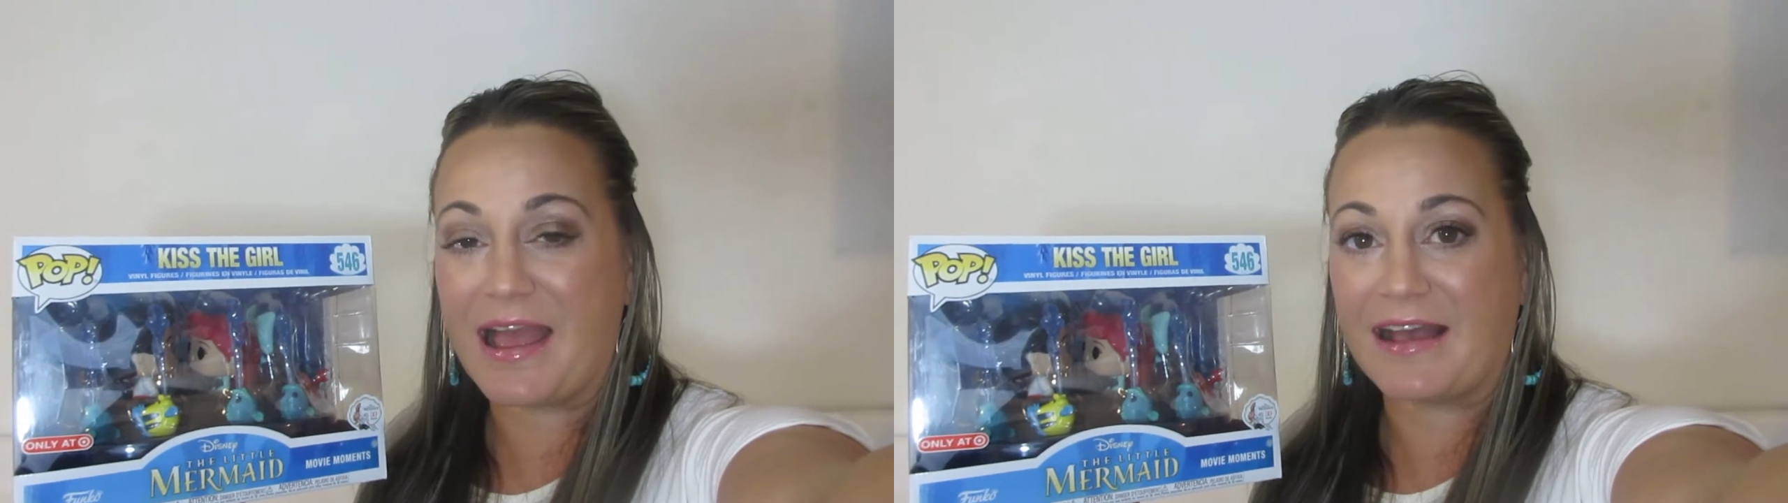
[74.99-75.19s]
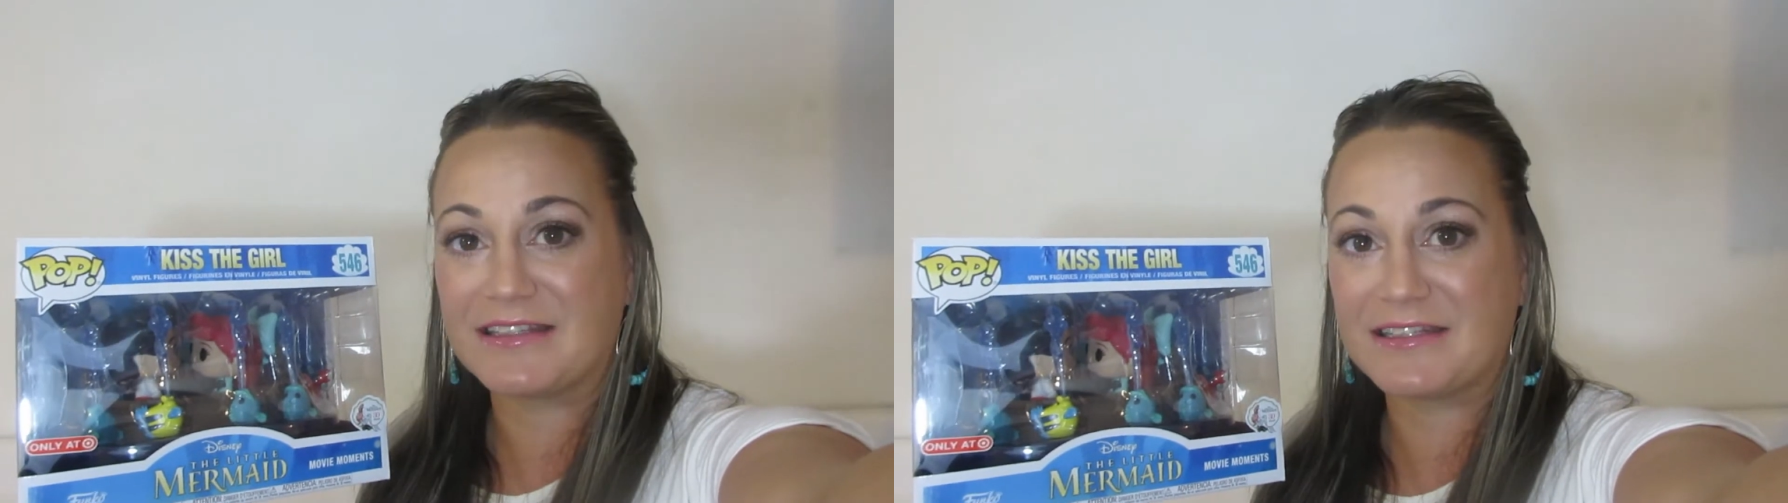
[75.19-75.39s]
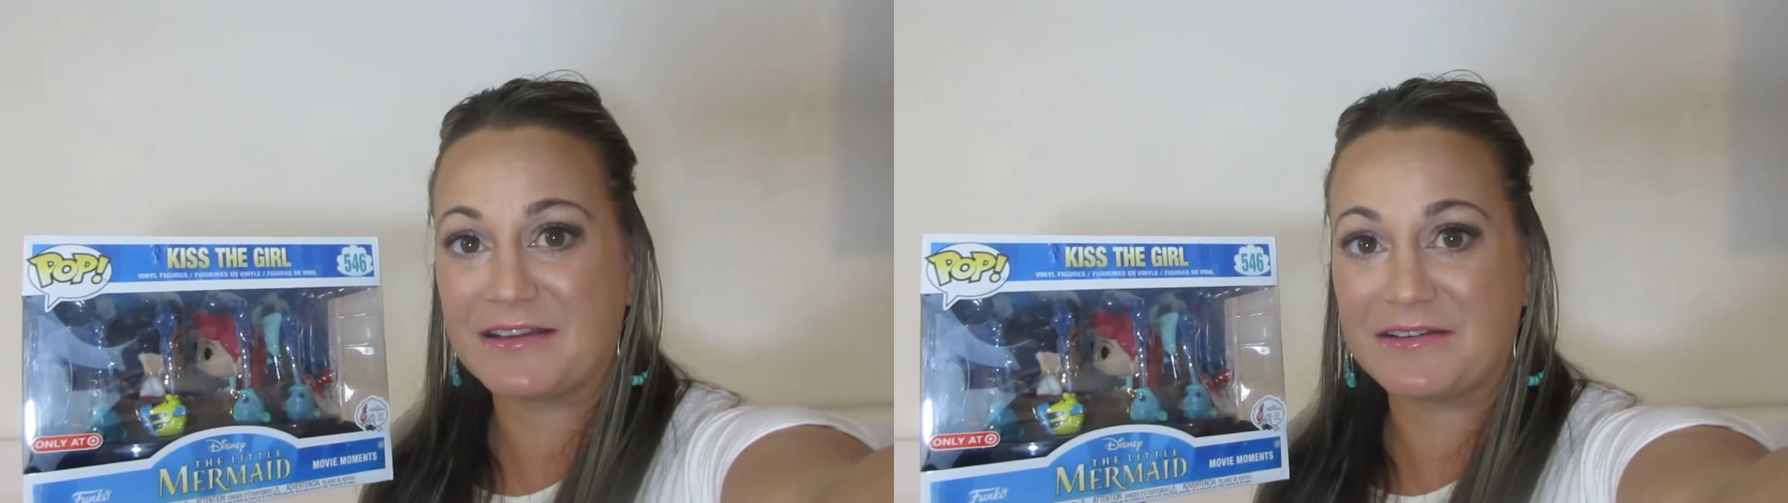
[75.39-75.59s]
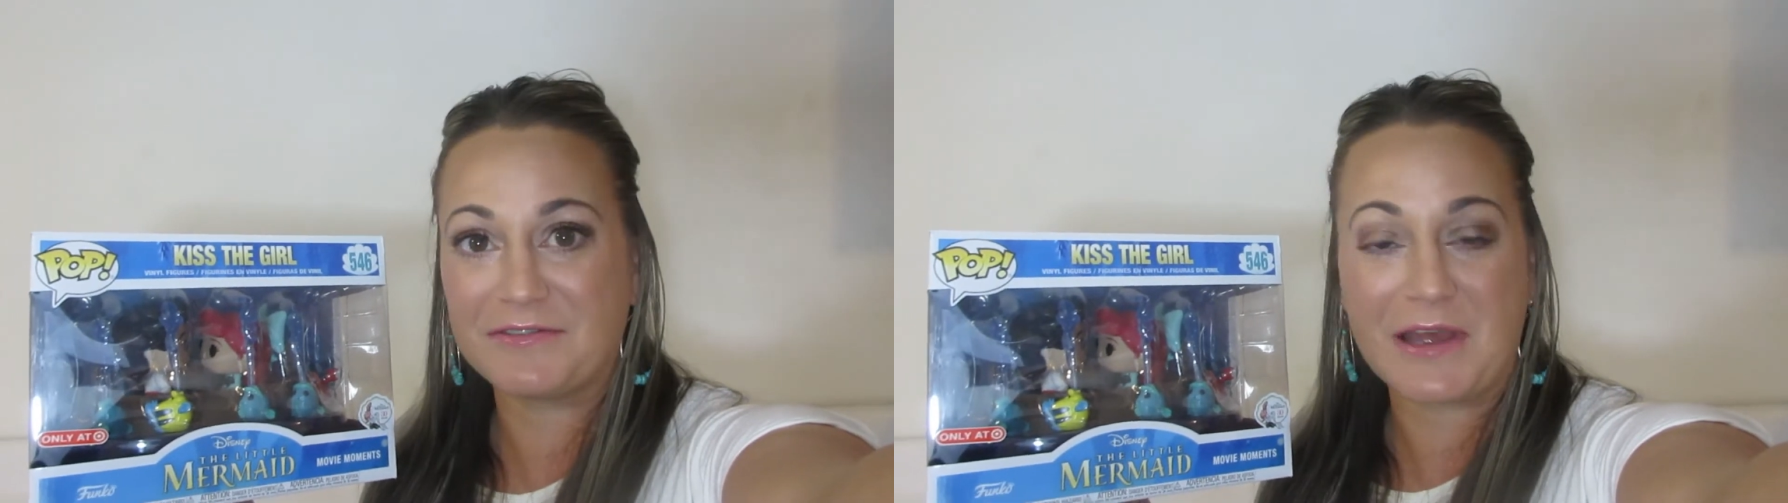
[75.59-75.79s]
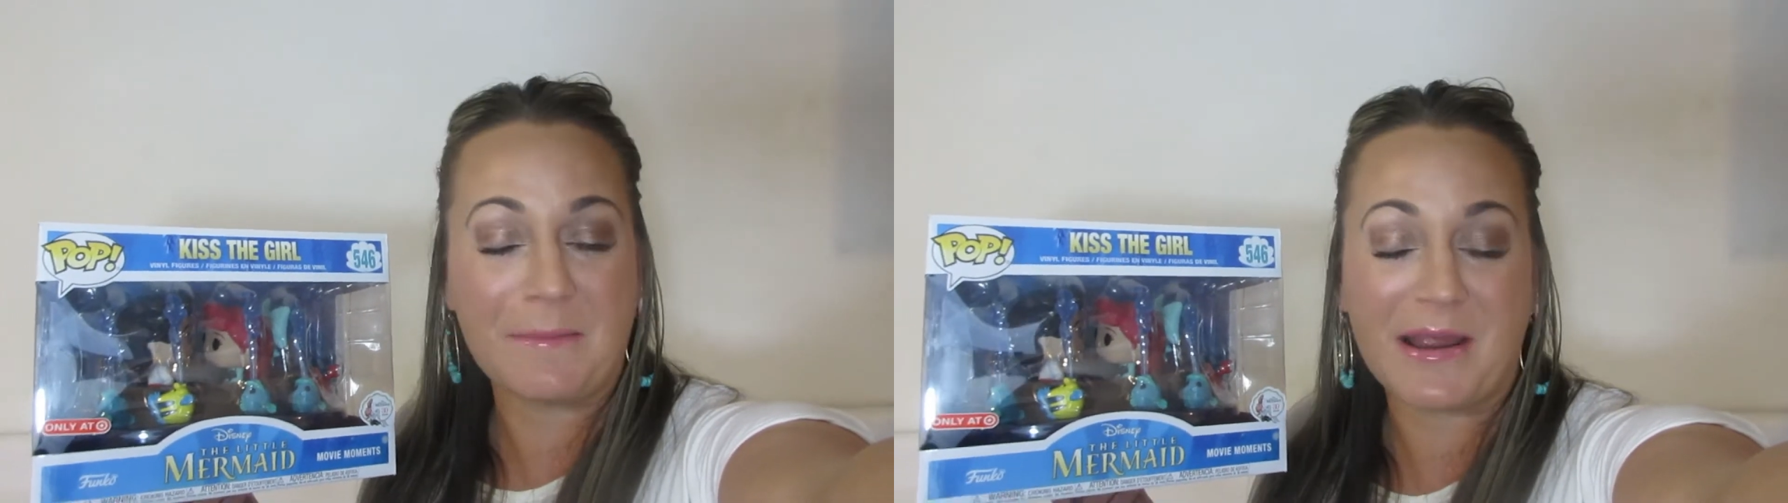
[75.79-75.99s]
As
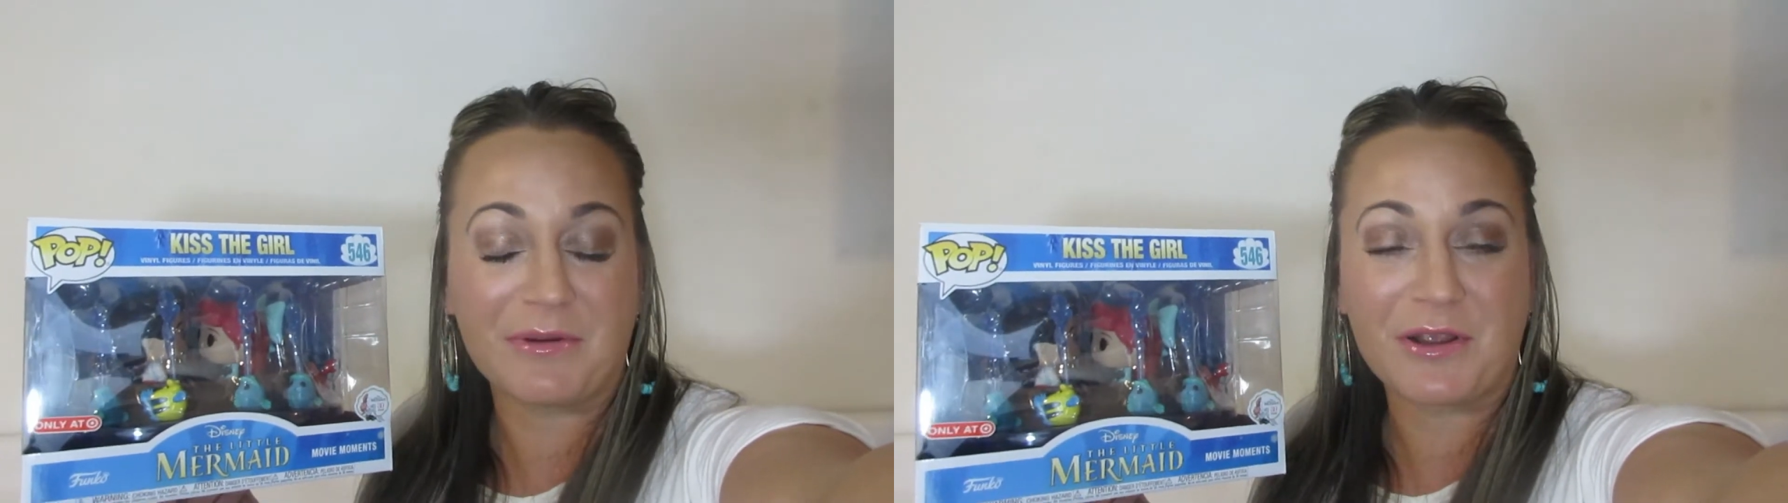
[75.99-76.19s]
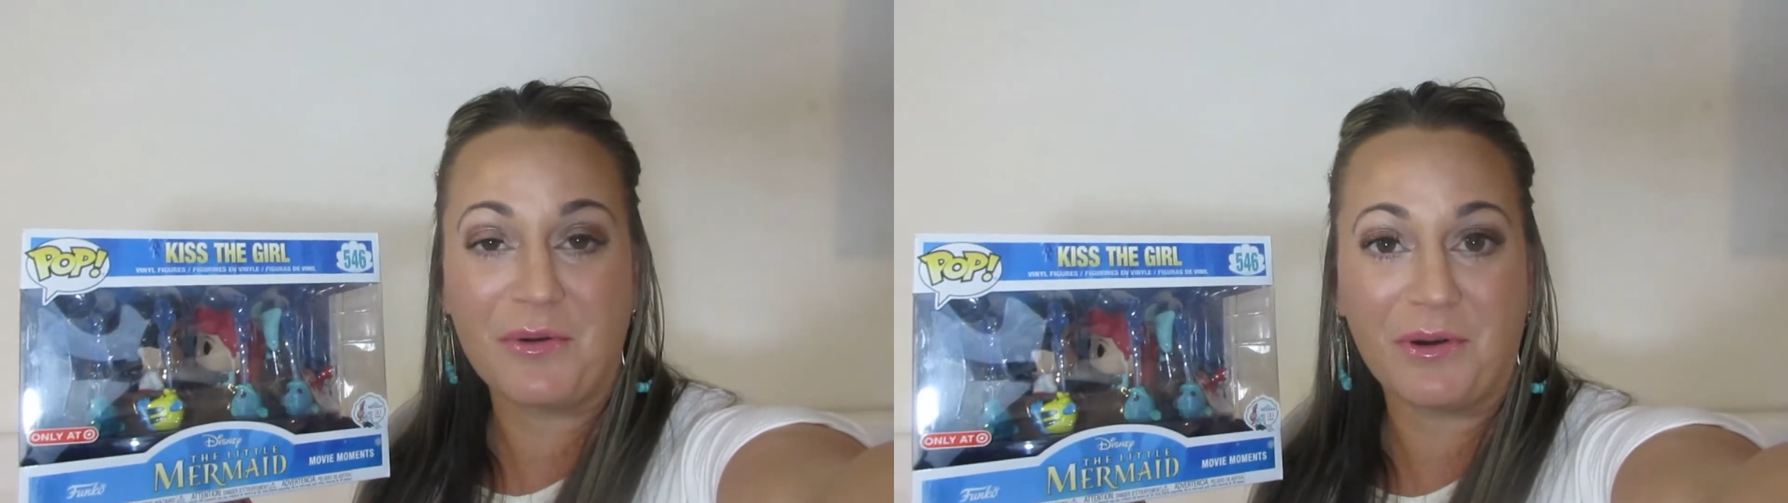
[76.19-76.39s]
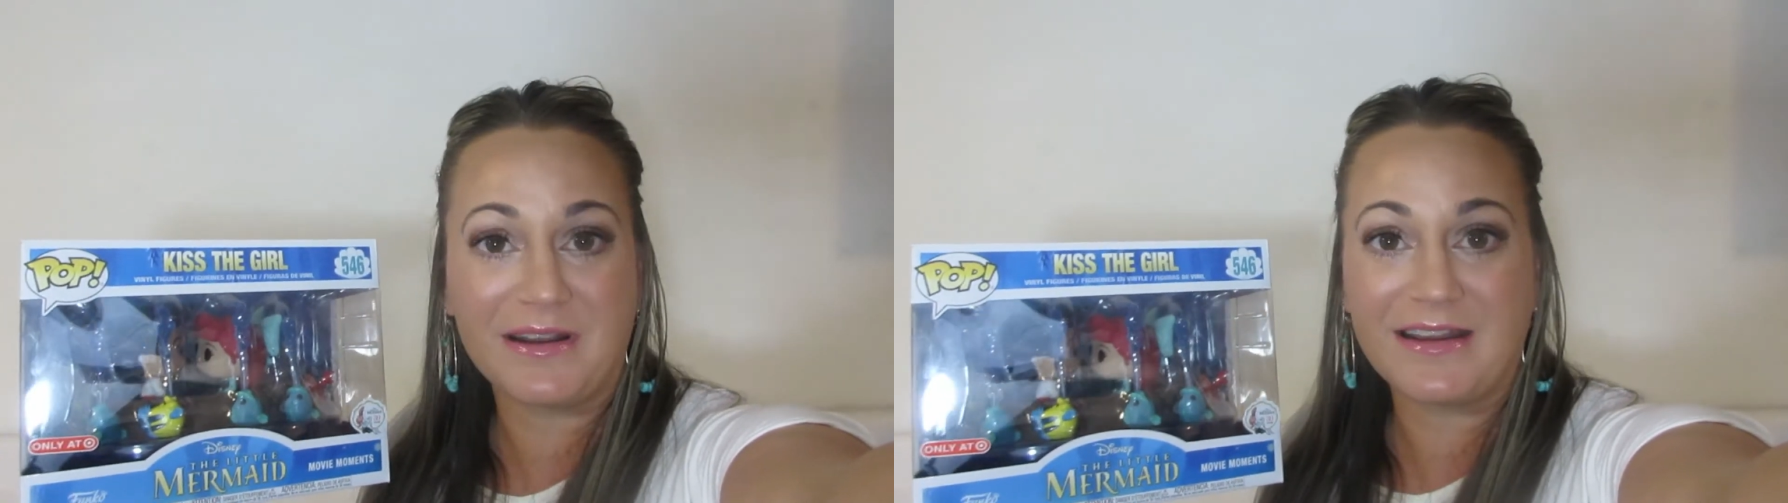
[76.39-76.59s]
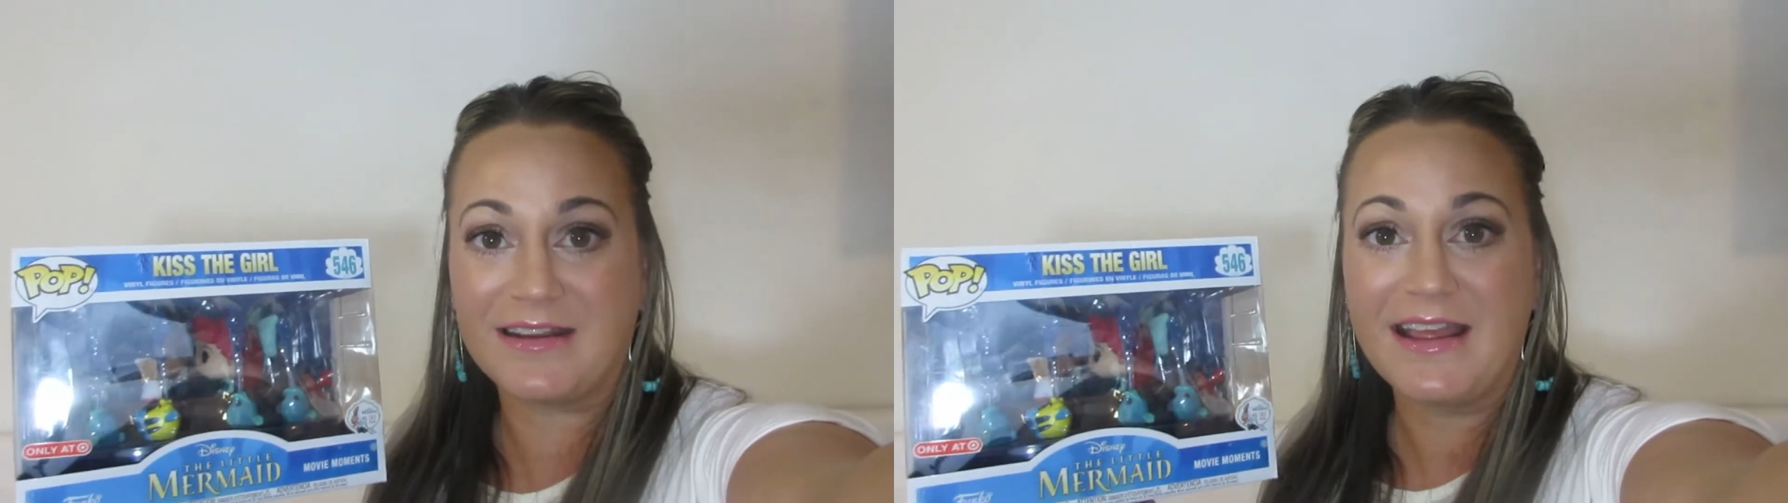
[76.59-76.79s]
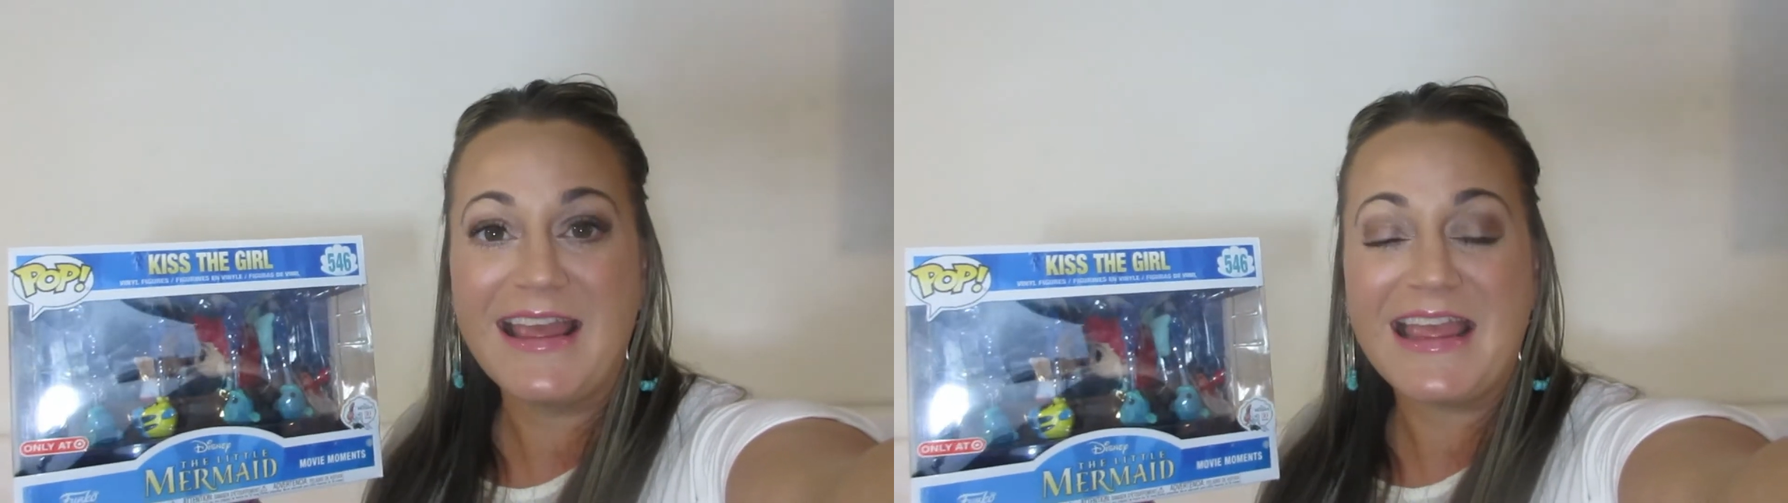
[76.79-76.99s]
of my recording,